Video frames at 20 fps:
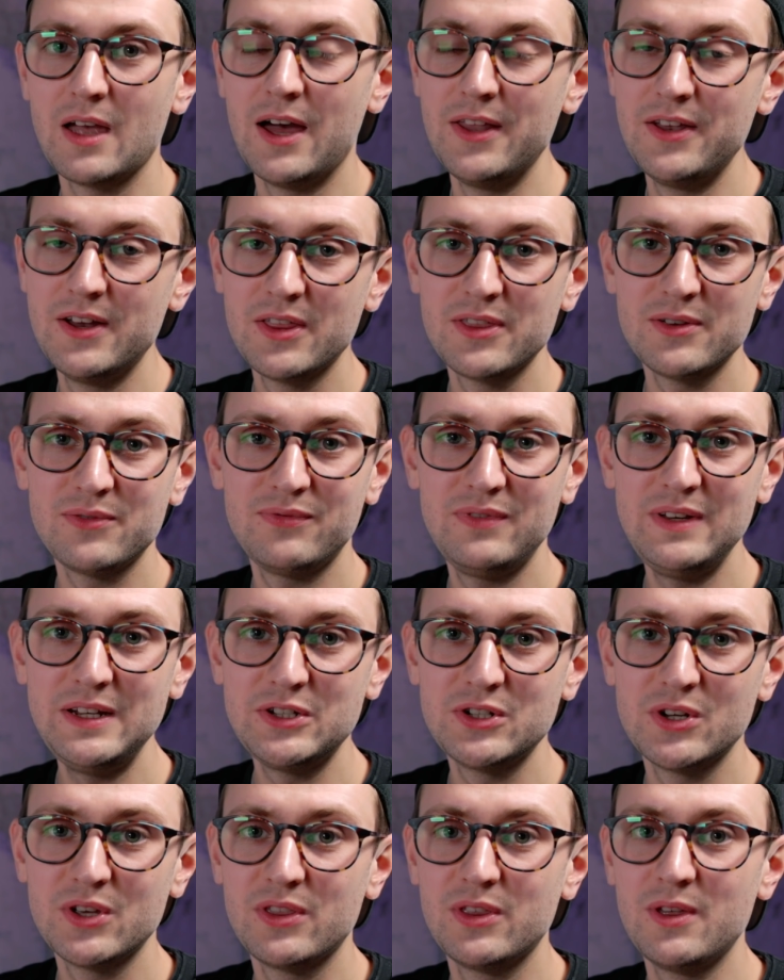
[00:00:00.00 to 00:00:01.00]
Another
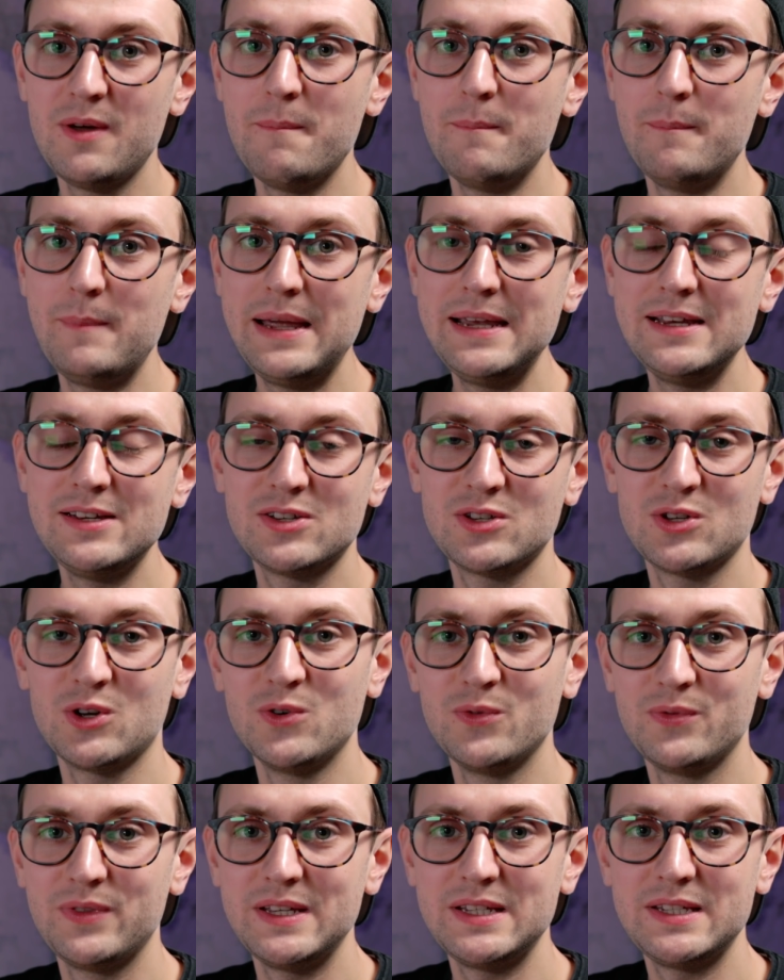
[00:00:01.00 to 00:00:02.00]
feature that may
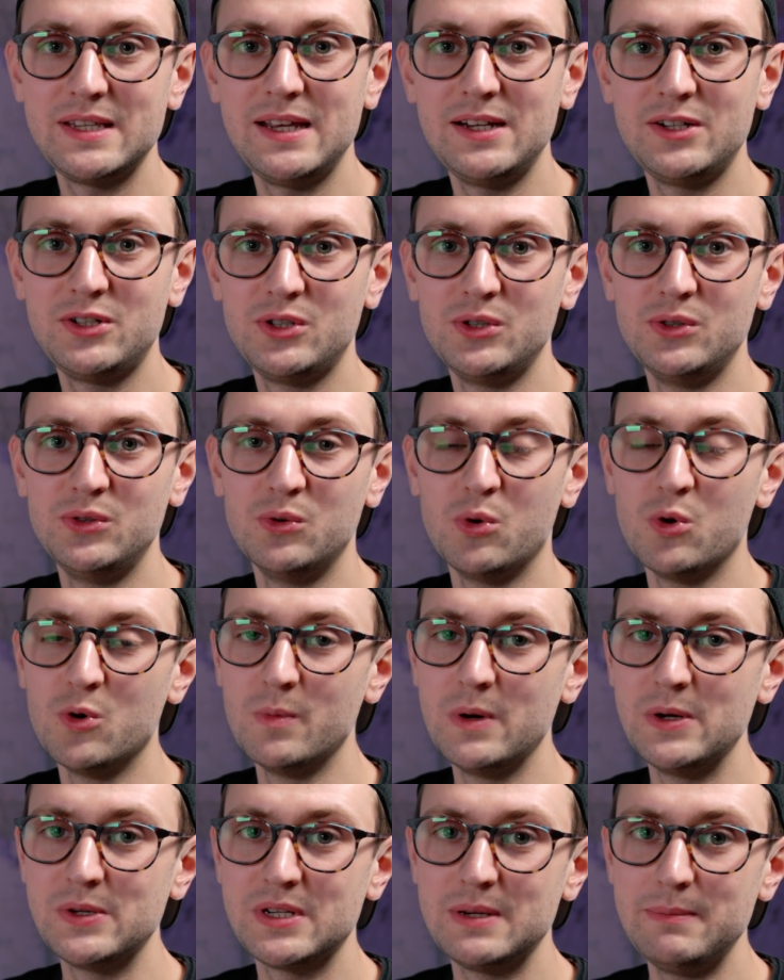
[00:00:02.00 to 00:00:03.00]
solve this issue
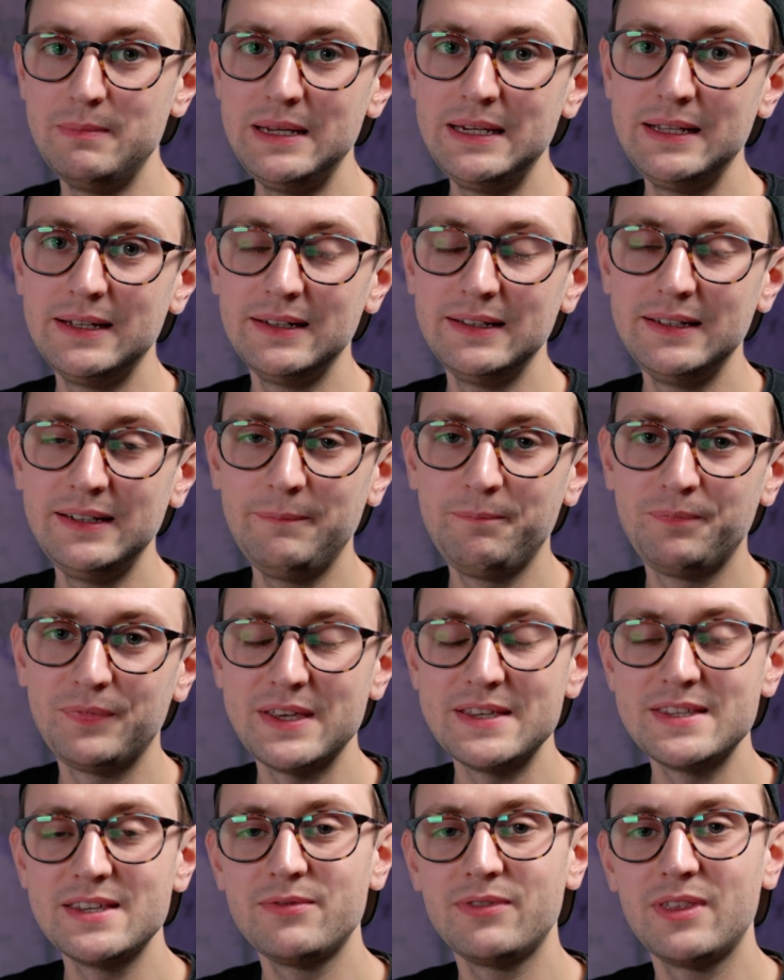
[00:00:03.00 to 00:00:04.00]
almost immediately
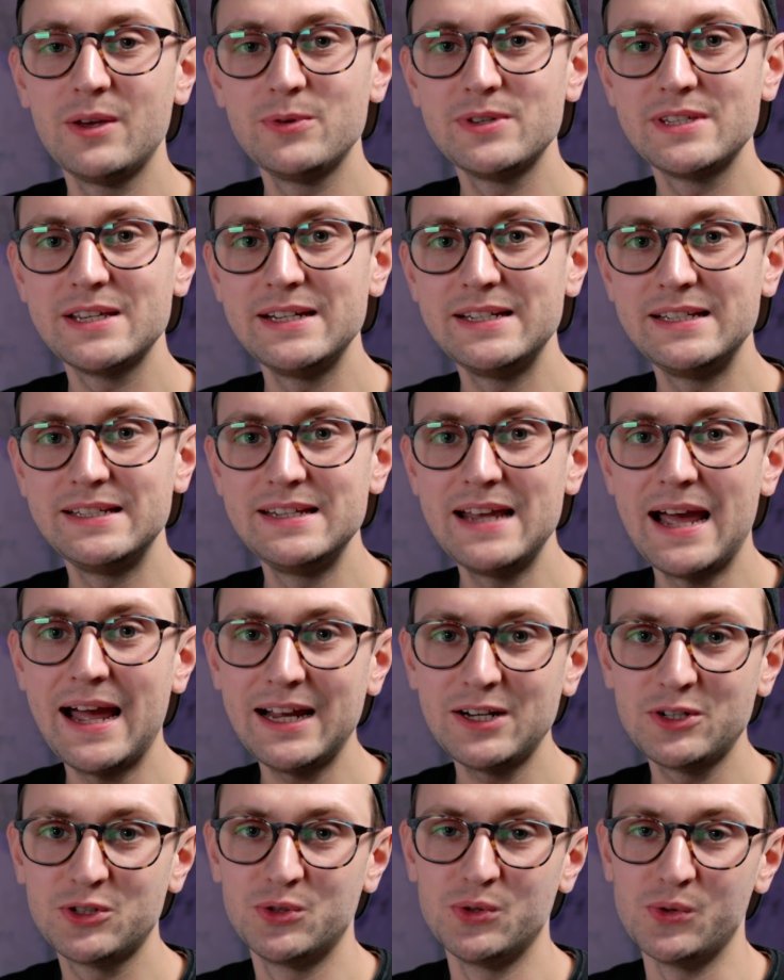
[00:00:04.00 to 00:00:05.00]
is if there was an
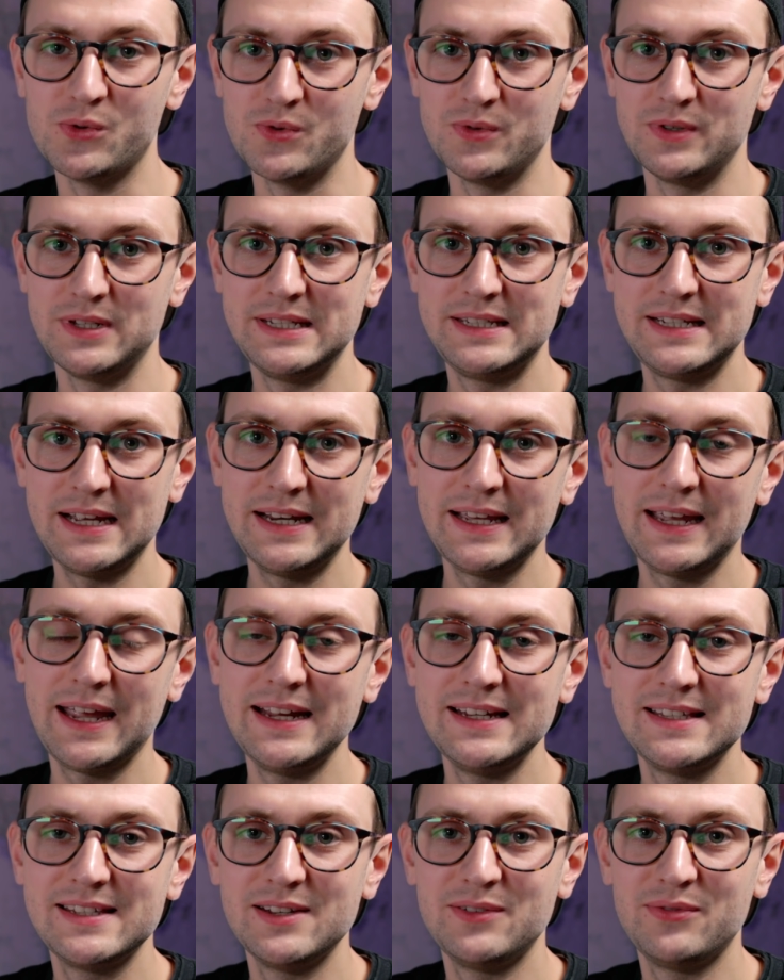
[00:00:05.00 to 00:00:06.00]
actual
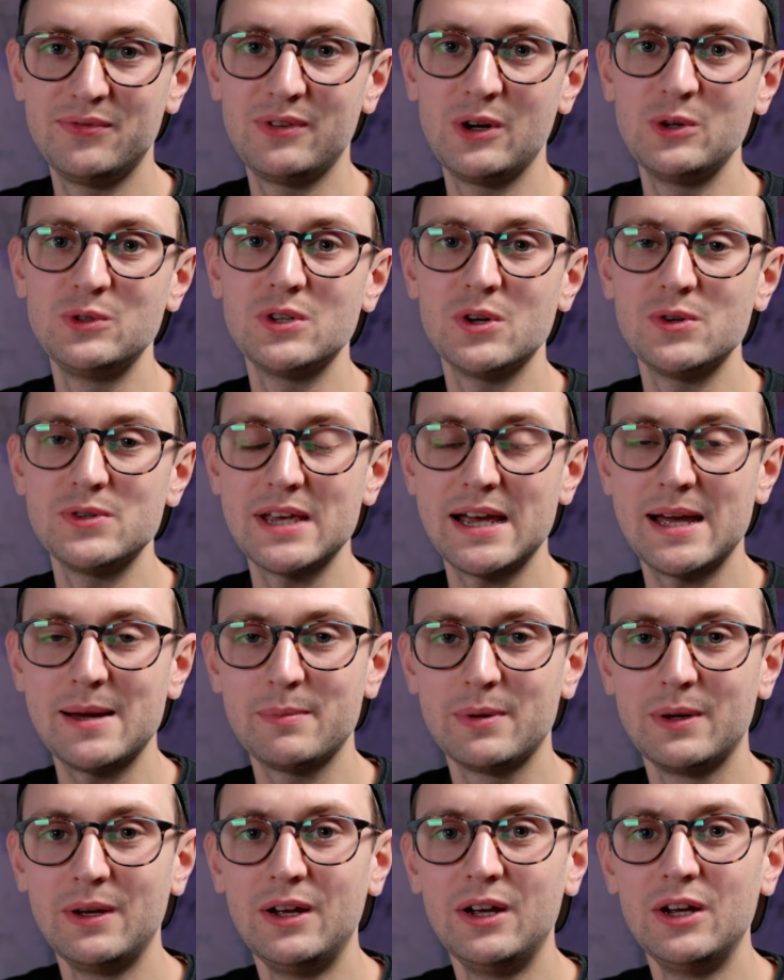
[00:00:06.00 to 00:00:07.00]
dedicated Photos
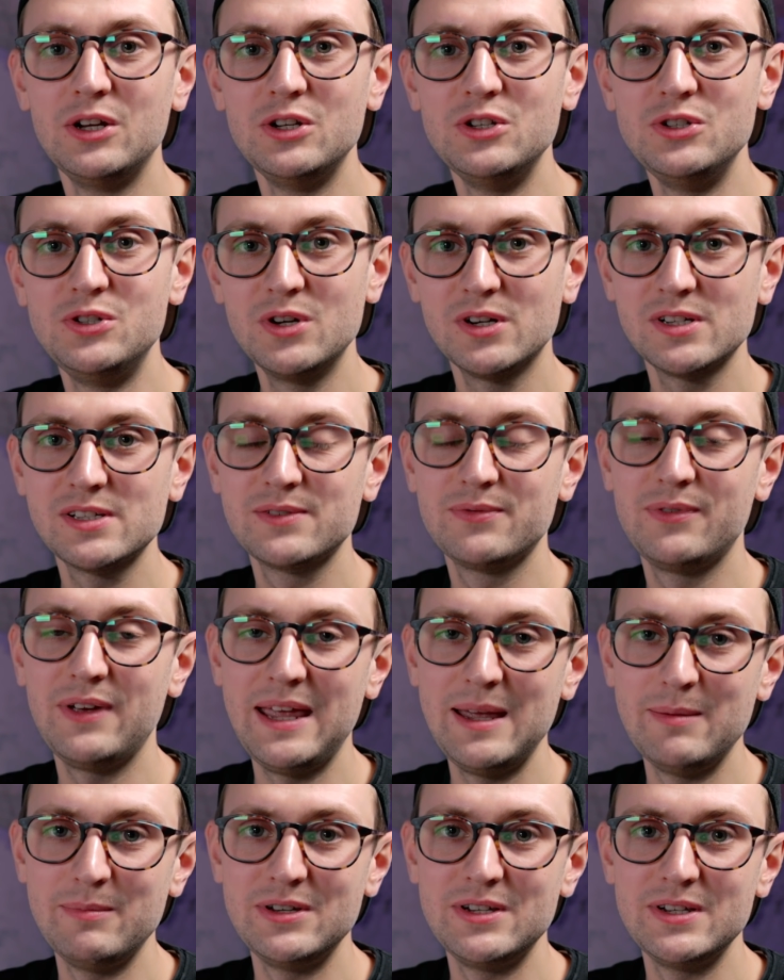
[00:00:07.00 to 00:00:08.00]
app just for
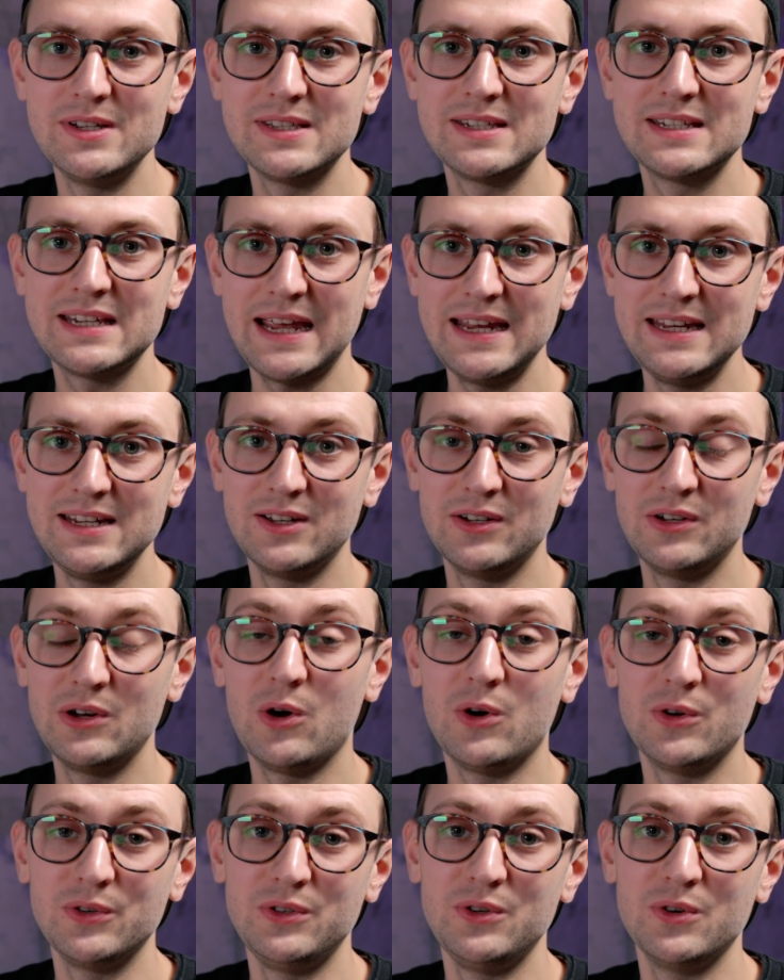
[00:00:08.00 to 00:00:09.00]
images taken
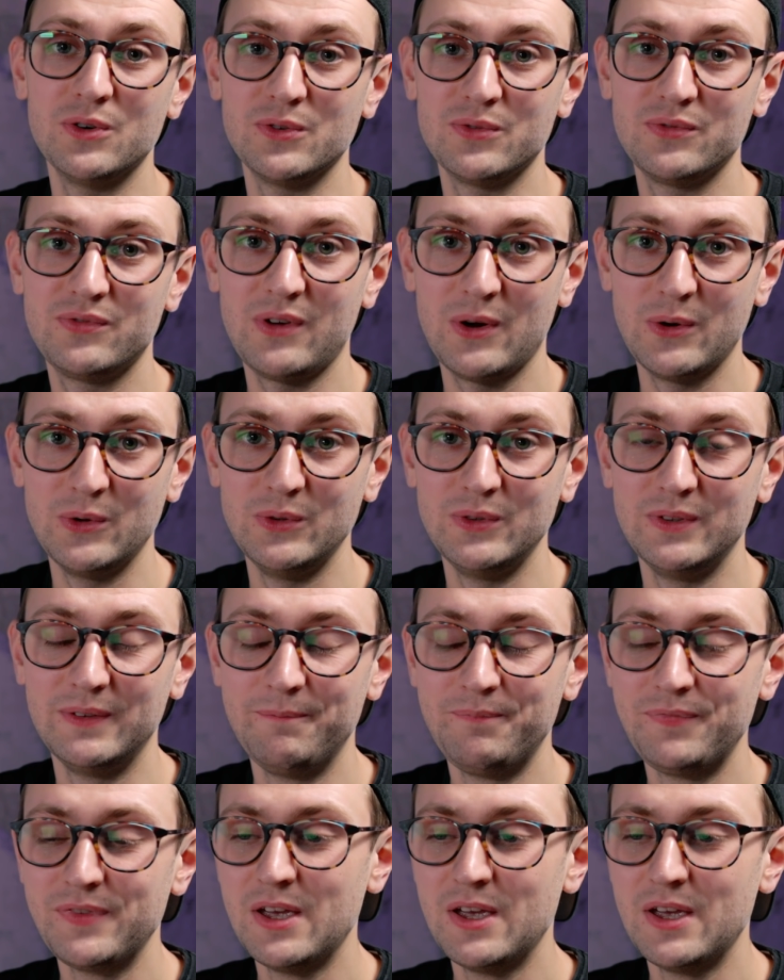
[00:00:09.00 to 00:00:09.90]
on your phone.